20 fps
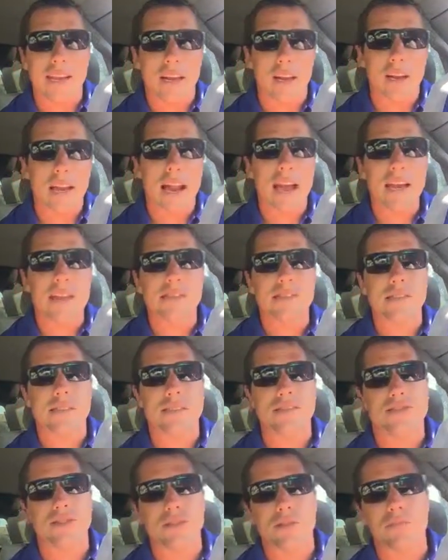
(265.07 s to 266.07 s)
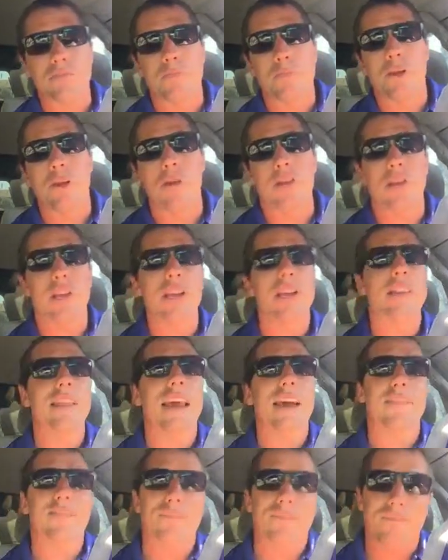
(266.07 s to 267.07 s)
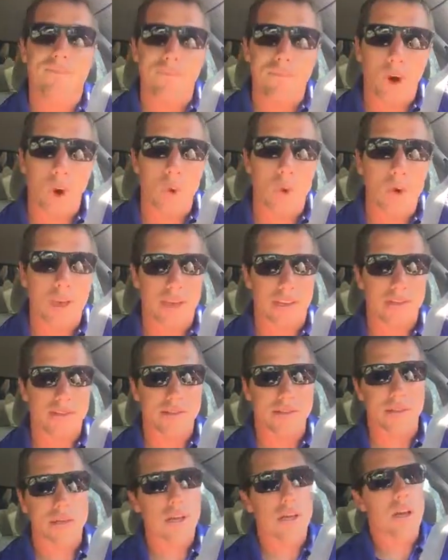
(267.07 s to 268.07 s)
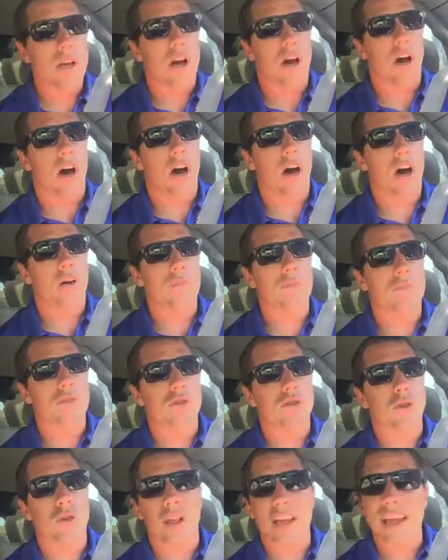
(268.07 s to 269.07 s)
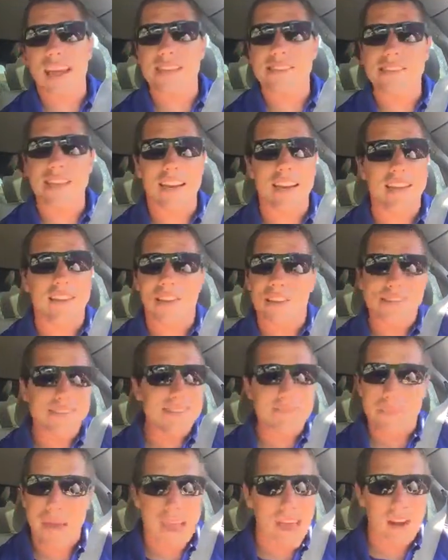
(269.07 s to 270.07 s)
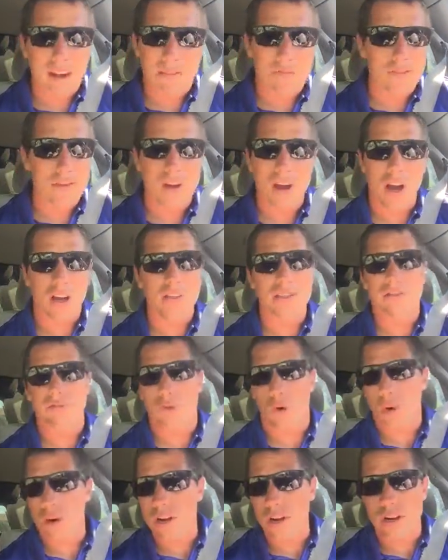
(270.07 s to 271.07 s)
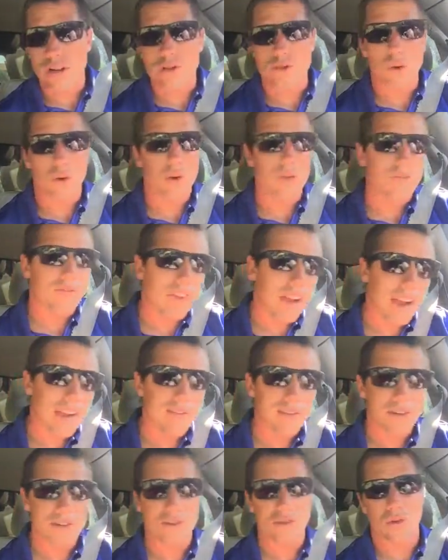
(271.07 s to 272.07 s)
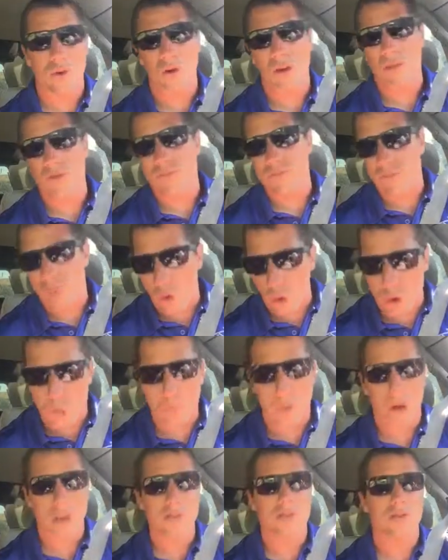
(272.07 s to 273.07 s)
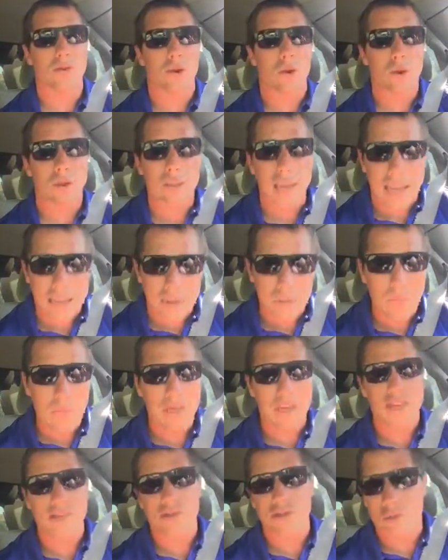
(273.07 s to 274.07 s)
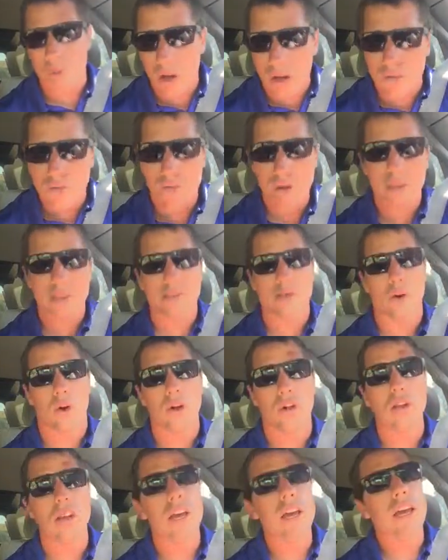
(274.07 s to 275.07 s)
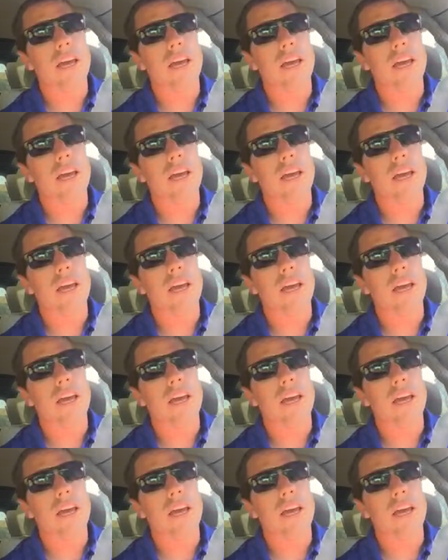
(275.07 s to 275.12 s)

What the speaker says: here, guys, is just building that focus. So like I said, it doesn't matter if your dog's 4 years old, 5 years old, 4 months old, 8 weeks, 12 weeks old.